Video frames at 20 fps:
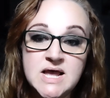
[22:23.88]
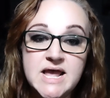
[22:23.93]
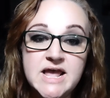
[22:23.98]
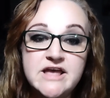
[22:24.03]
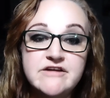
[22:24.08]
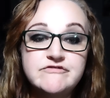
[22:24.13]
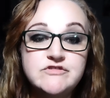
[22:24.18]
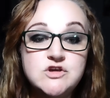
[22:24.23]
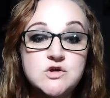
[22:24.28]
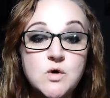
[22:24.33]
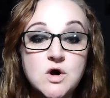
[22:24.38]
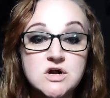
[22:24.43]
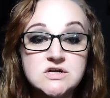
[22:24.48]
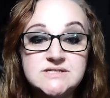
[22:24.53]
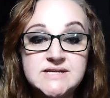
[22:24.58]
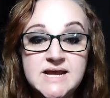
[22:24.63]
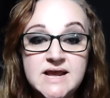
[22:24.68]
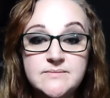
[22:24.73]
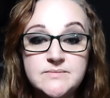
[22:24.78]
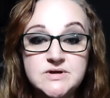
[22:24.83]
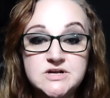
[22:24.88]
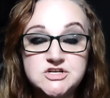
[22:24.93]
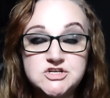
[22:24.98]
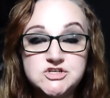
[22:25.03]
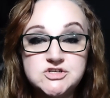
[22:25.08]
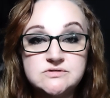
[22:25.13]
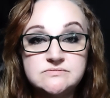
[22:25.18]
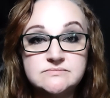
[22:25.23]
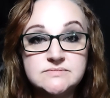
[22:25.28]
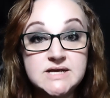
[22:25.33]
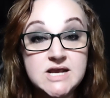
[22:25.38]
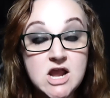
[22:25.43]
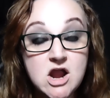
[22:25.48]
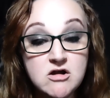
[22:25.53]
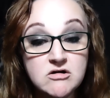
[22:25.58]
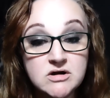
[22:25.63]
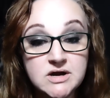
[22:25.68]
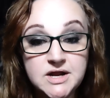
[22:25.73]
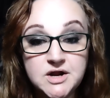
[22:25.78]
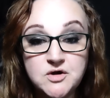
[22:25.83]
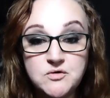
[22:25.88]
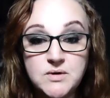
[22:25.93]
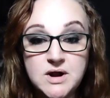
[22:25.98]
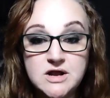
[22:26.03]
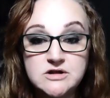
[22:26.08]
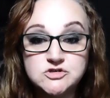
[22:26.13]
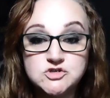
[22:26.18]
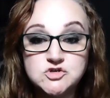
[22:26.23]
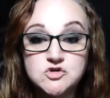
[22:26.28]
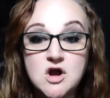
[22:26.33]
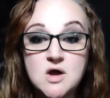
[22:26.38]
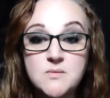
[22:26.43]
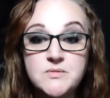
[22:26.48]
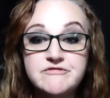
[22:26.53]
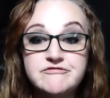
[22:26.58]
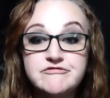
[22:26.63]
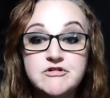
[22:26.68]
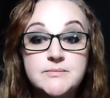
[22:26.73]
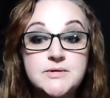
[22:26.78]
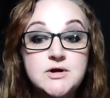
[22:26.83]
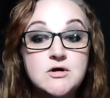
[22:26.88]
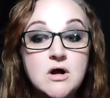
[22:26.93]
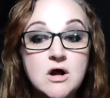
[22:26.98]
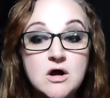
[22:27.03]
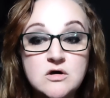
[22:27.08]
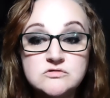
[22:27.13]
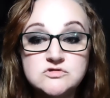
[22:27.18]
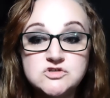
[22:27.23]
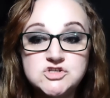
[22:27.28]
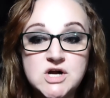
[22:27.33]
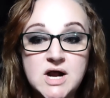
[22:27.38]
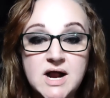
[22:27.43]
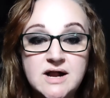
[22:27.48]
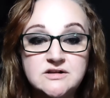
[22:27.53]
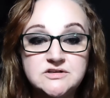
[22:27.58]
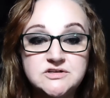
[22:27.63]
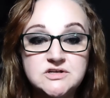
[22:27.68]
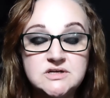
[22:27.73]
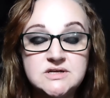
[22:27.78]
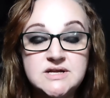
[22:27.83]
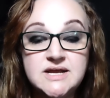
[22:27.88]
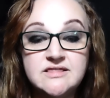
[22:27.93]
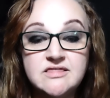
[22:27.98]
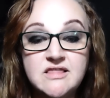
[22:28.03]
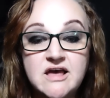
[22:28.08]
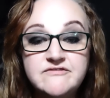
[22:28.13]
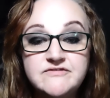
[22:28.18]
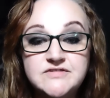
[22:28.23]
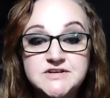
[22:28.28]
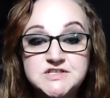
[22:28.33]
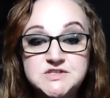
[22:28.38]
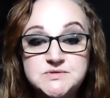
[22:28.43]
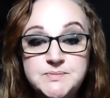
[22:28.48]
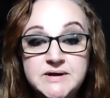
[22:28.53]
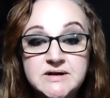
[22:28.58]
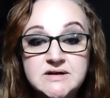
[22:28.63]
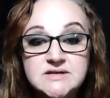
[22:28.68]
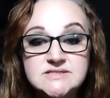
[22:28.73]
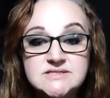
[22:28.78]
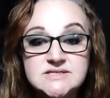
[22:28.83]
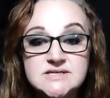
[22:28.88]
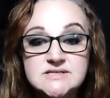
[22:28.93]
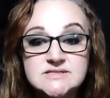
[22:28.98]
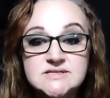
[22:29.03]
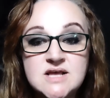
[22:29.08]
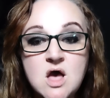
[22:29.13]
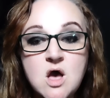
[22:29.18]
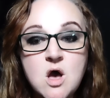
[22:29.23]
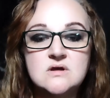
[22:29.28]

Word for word: If you are damaged, carrying around trauma from your own childhood and life experiences,